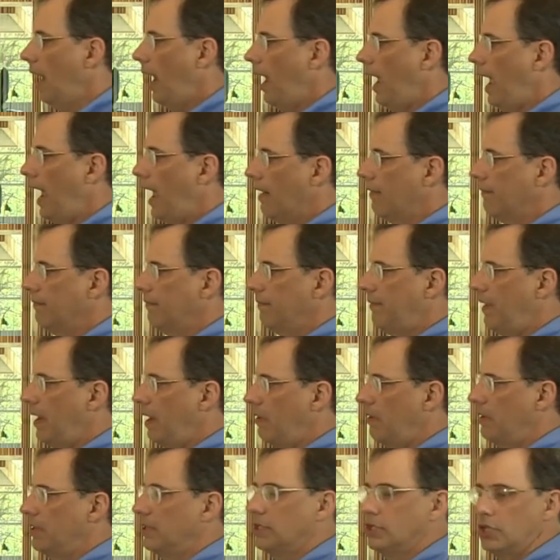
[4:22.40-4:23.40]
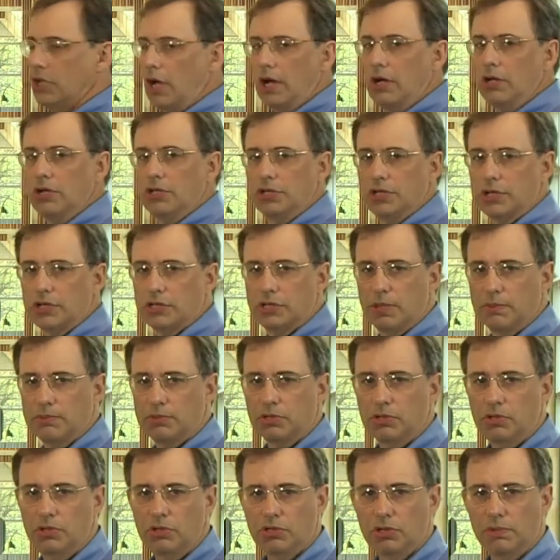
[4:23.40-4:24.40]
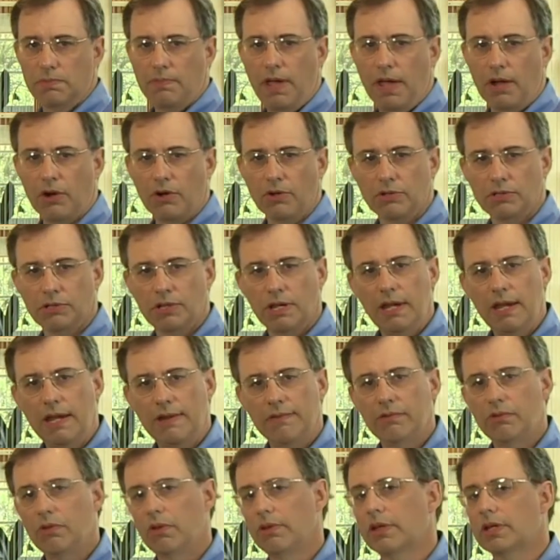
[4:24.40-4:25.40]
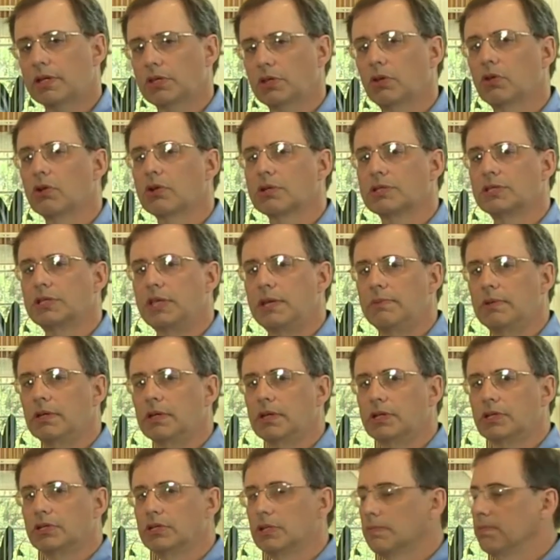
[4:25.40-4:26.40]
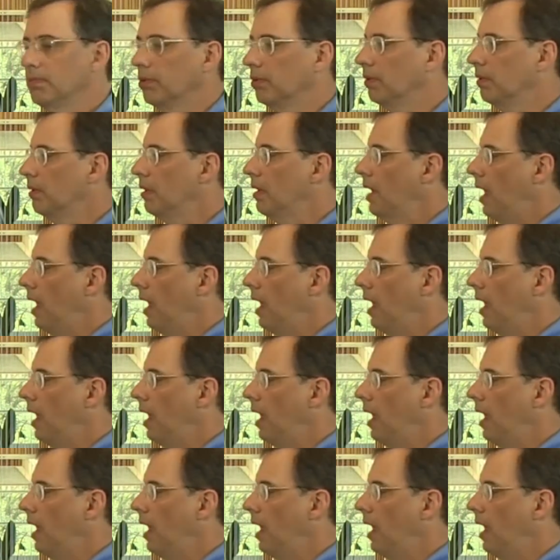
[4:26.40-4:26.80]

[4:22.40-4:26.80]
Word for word: have very challenging substitution patterns, even though they can look seemingly simple.